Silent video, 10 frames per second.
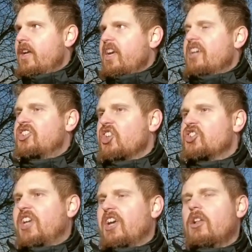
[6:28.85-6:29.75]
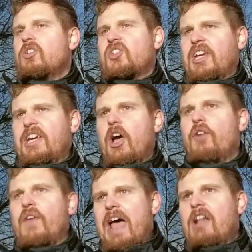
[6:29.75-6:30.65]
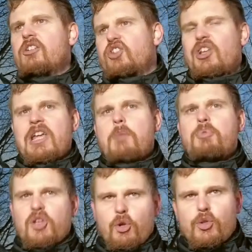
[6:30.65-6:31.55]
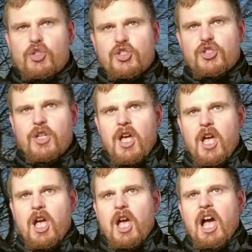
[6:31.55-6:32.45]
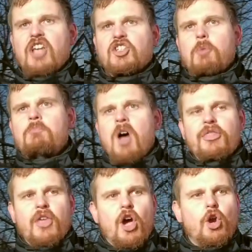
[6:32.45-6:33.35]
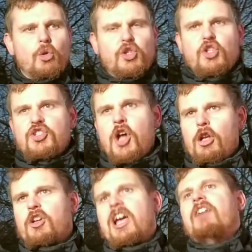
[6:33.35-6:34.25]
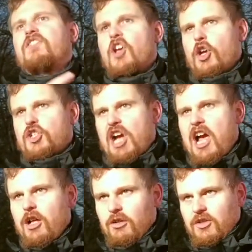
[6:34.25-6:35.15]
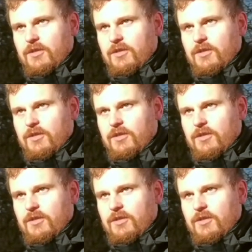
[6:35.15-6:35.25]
is as guilty of elderly abuse as a mother who does not look after her child.